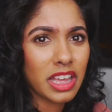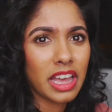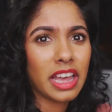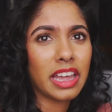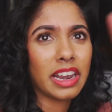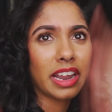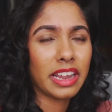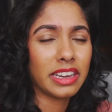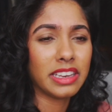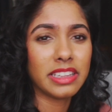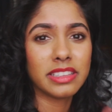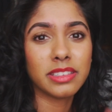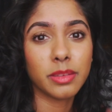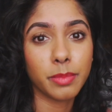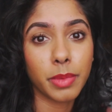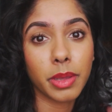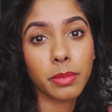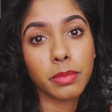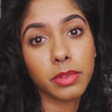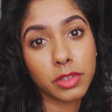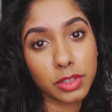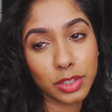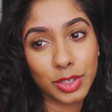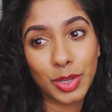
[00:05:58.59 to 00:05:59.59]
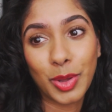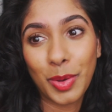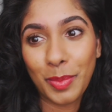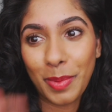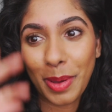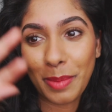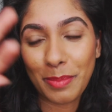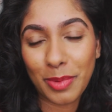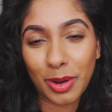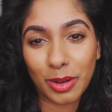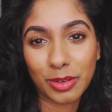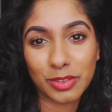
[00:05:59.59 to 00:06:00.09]
And I need to be able to do
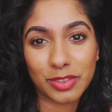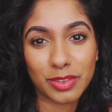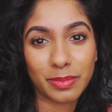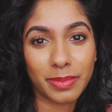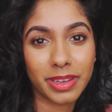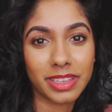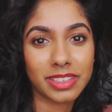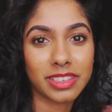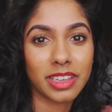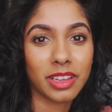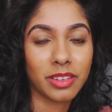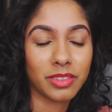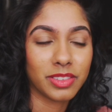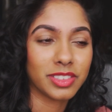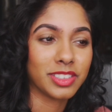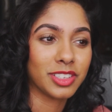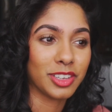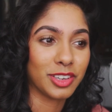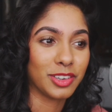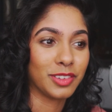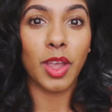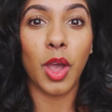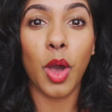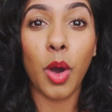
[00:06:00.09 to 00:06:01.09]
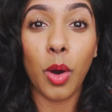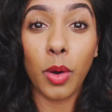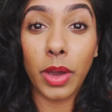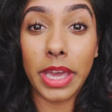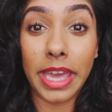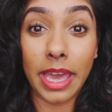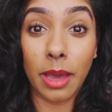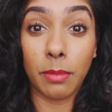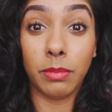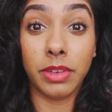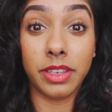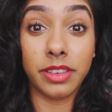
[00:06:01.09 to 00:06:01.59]
my brows for myself, so.
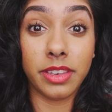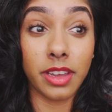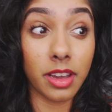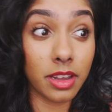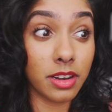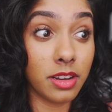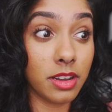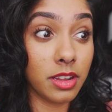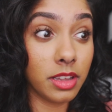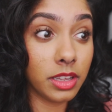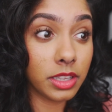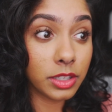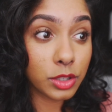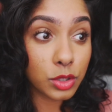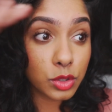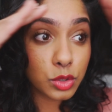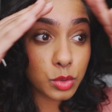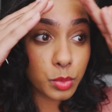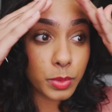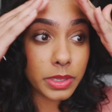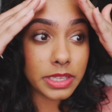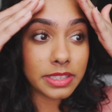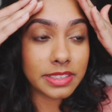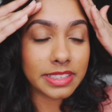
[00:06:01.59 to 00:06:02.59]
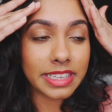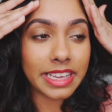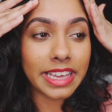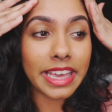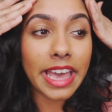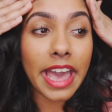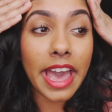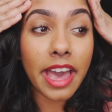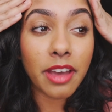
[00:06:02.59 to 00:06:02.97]
Okay, I'm done tweezing